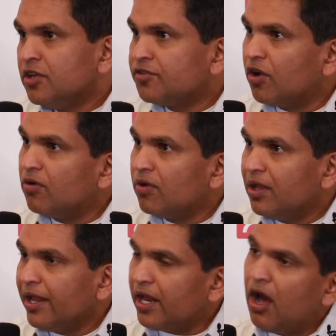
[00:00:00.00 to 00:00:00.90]
So
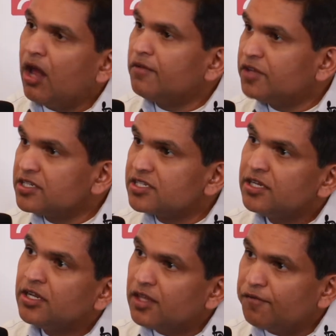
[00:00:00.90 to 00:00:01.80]
in all of this,
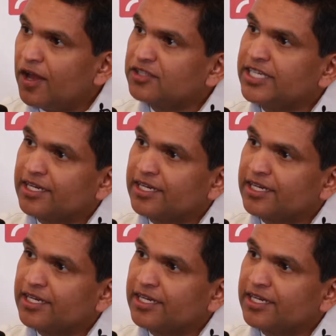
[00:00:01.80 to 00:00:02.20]
the flux